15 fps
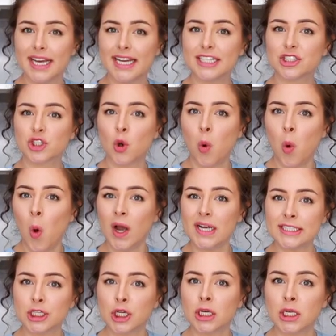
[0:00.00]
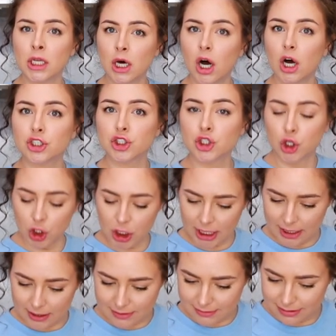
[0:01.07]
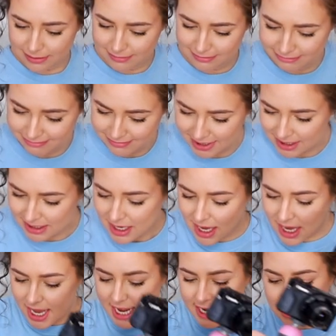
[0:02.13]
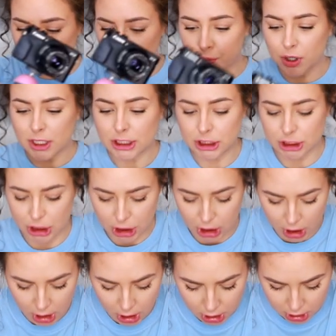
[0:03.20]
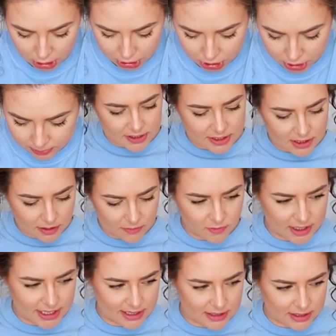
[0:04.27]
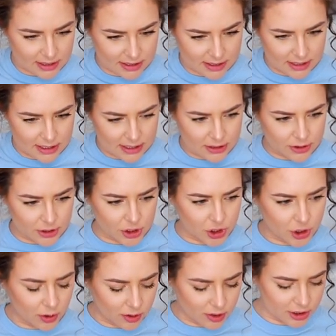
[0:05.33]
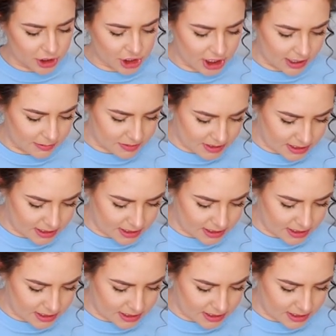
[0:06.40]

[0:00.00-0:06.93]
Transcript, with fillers: It's quite a large cookie. it's pretty large. For some reason, the chocolate chips